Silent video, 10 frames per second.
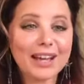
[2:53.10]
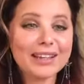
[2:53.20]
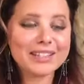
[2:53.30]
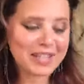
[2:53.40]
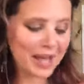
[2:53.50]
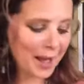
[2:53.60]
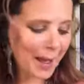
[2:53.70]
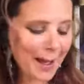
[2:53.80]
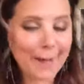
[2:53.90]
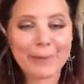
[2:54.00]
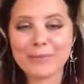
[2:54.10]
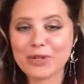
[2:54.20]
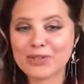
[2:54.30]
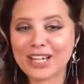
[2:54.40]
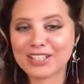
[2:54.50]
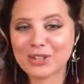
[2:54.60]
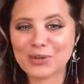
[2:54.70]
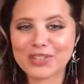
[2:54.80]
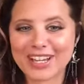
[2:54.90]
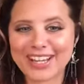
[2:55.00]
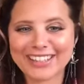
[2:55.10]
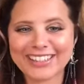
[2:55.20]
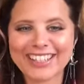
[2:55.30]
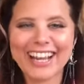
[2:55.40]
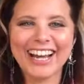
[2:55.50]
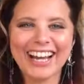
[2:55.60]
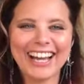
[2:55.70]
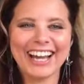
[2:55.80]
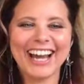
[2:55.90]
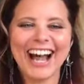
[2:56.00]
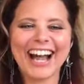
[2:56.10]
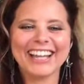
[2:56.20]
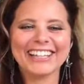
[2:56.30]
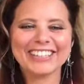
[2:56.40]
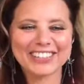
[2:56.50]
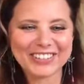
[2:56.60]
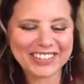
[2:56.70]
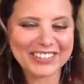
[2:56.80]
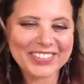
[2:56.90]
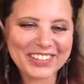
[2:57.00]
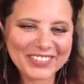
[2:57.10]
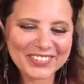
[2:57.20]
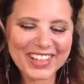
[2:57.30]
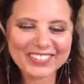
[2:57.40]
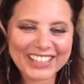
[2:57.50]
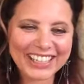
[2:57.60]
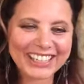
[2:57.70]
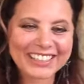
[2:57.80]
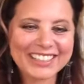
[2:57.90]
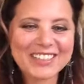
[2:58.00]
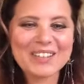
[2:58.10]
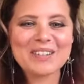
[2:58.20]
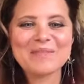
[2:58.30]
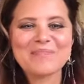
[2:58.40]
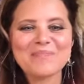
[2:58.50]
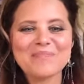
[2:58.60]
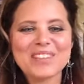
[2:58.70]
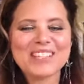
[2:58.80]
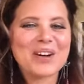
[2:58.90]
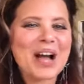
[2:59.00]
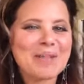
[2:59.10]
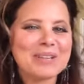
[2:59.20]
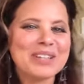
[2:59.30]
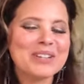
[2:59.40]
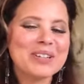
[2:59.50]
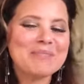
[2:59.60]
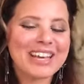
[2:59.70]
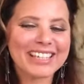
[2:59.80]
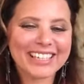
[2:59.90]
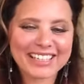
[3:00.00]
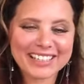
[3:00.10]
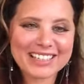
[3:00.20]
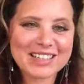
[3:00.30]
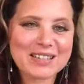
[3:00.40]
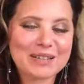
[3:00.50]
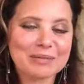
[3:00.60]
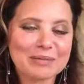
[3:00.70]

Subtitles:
Yes. Happy Moonday Tuesday. Hi, Eleanor. Welcome, lovely. So happy you could make it.